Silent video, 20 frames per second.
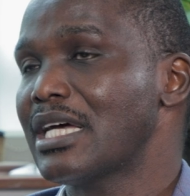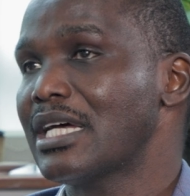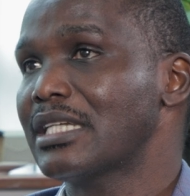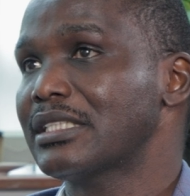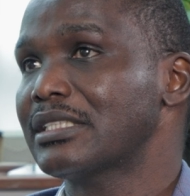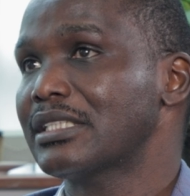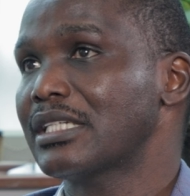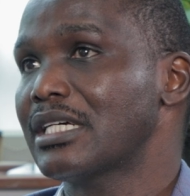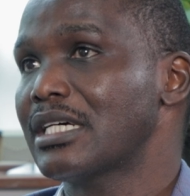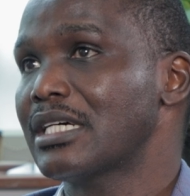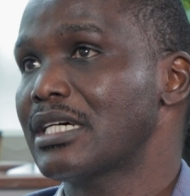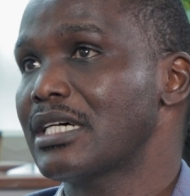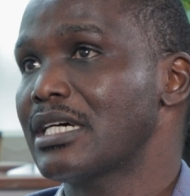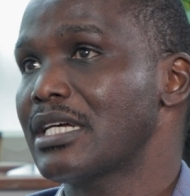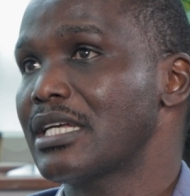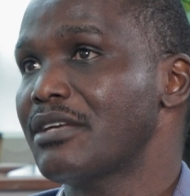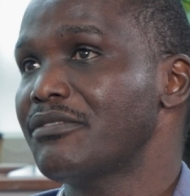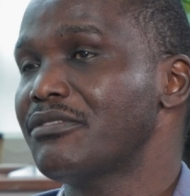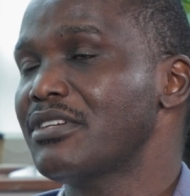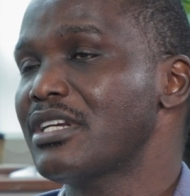that
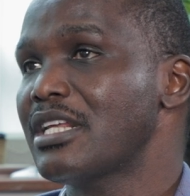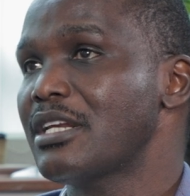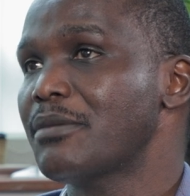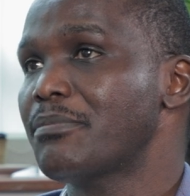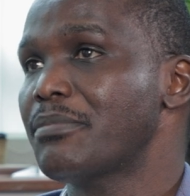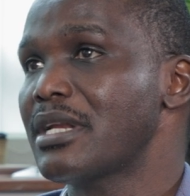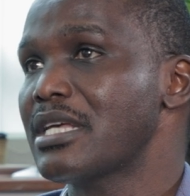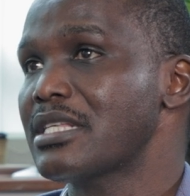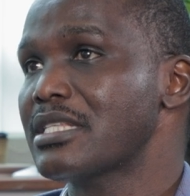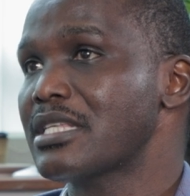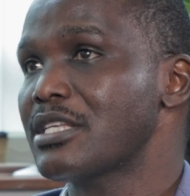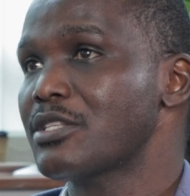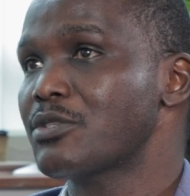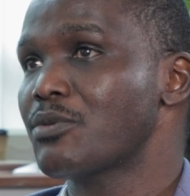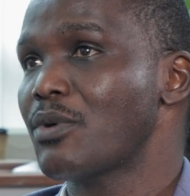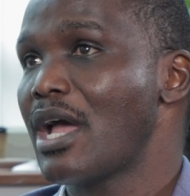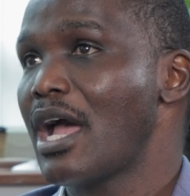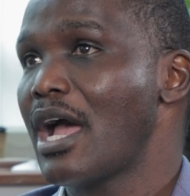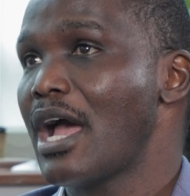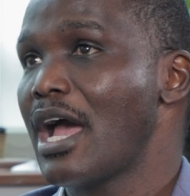even in places
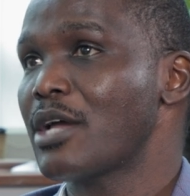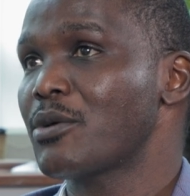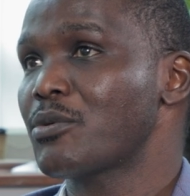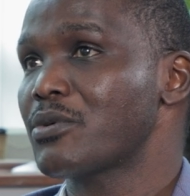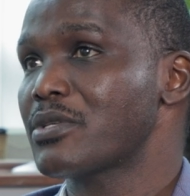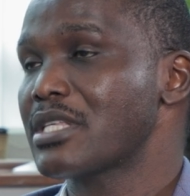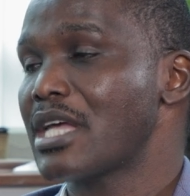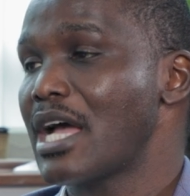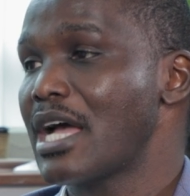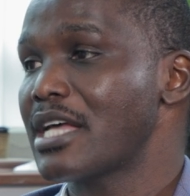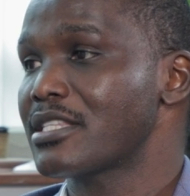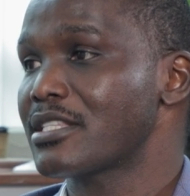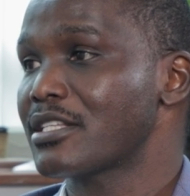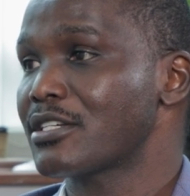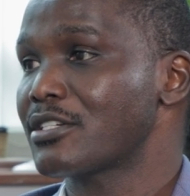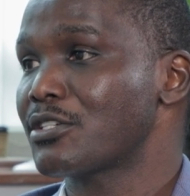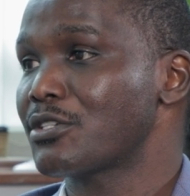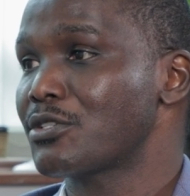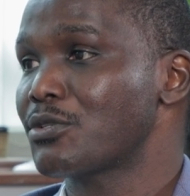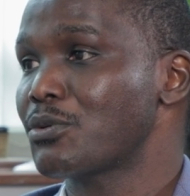where I was
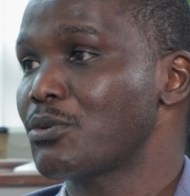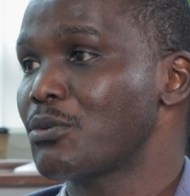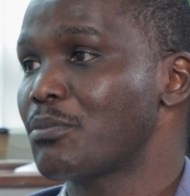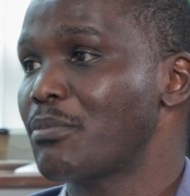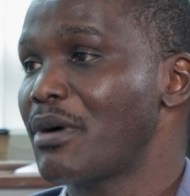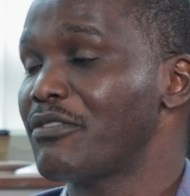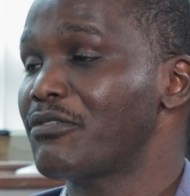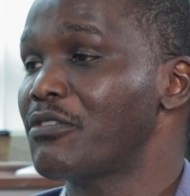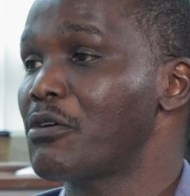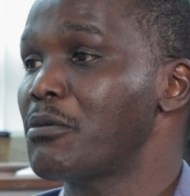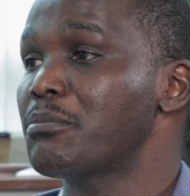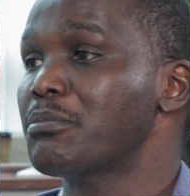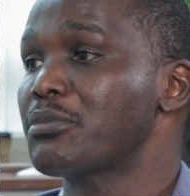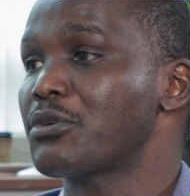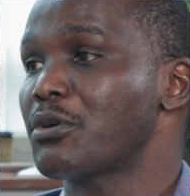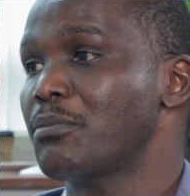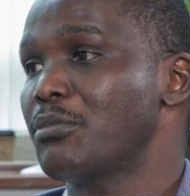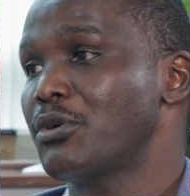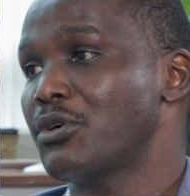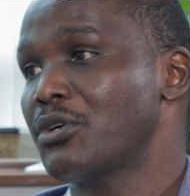asked to perform
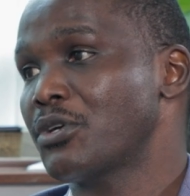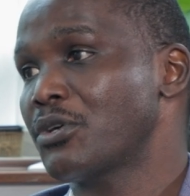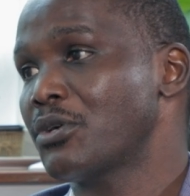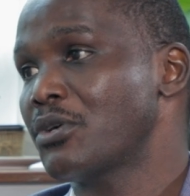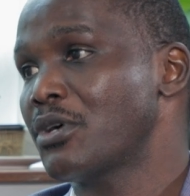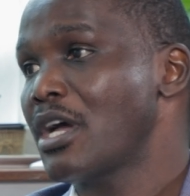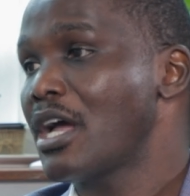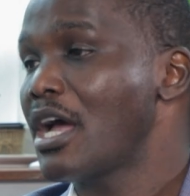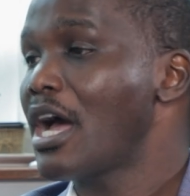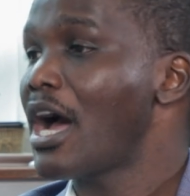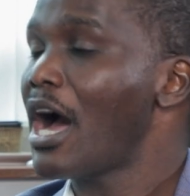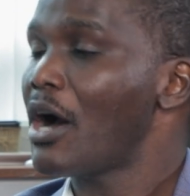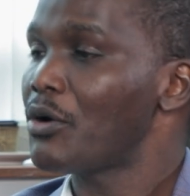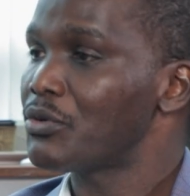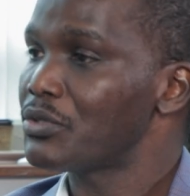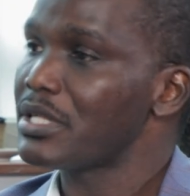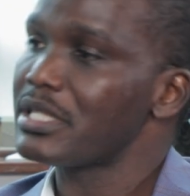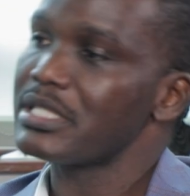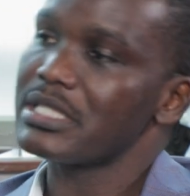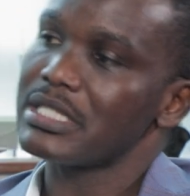pro bono, I
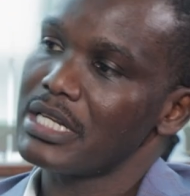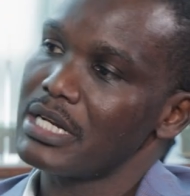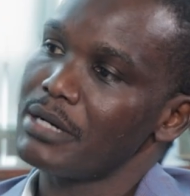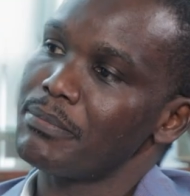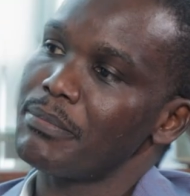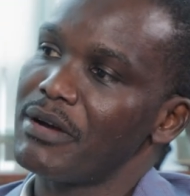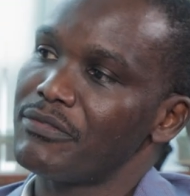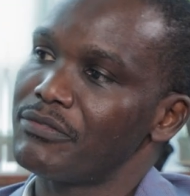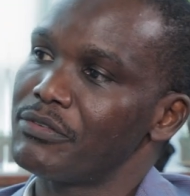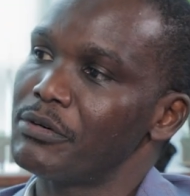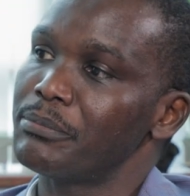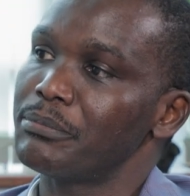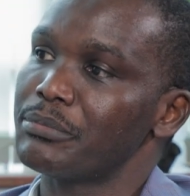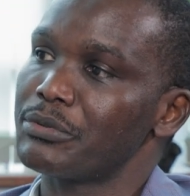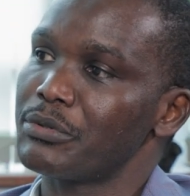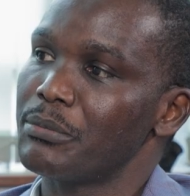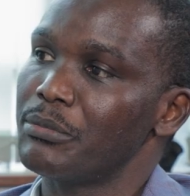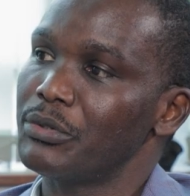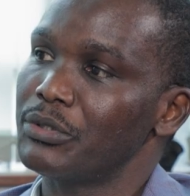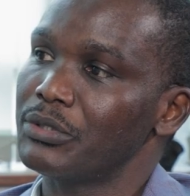would still perform
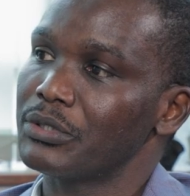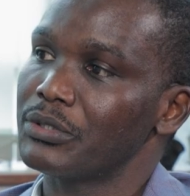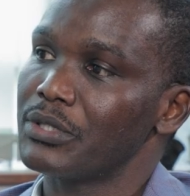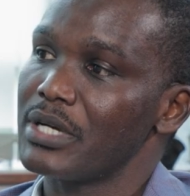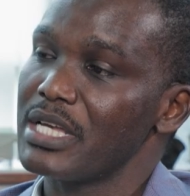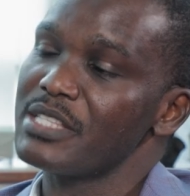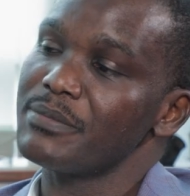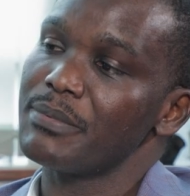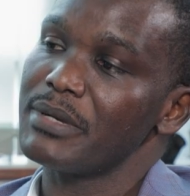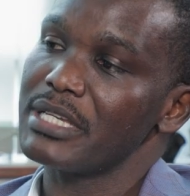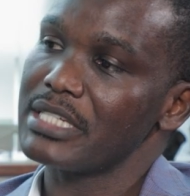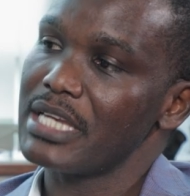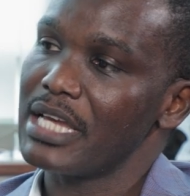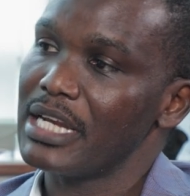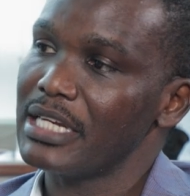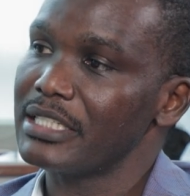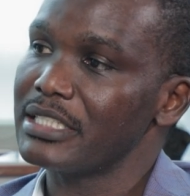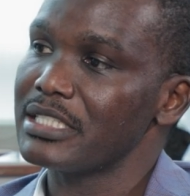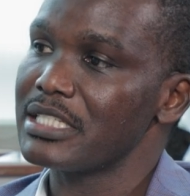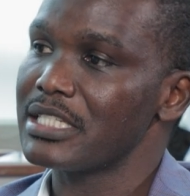pro bono,
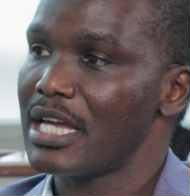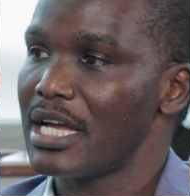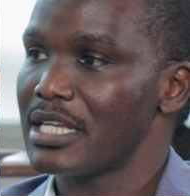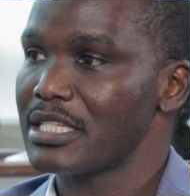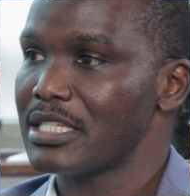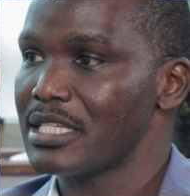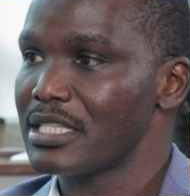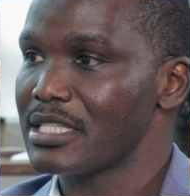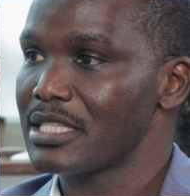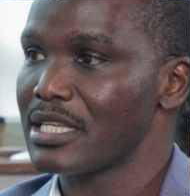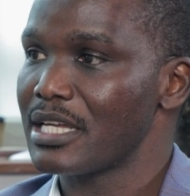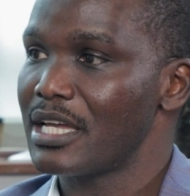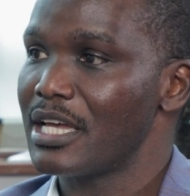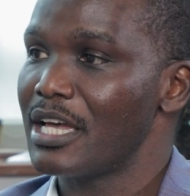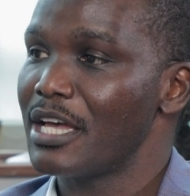especially in churches.